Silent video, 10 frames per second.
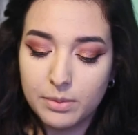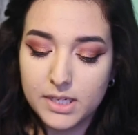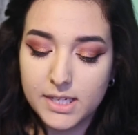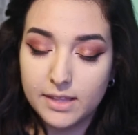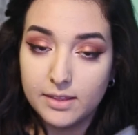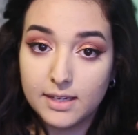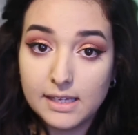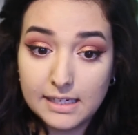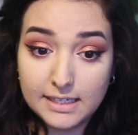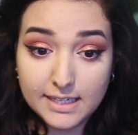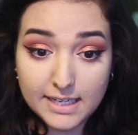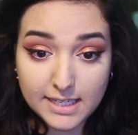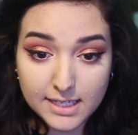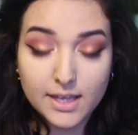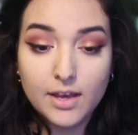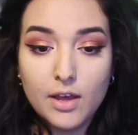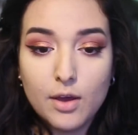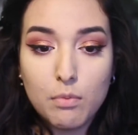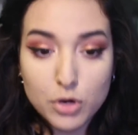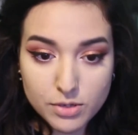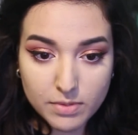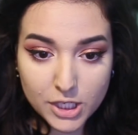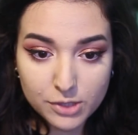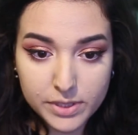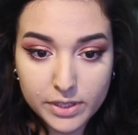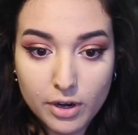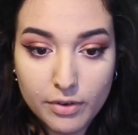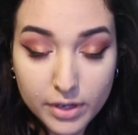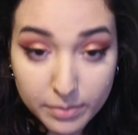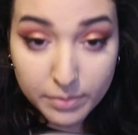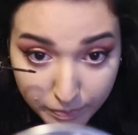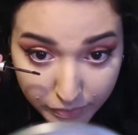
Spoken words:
going to take the Clinique Bottom Lash Mascara.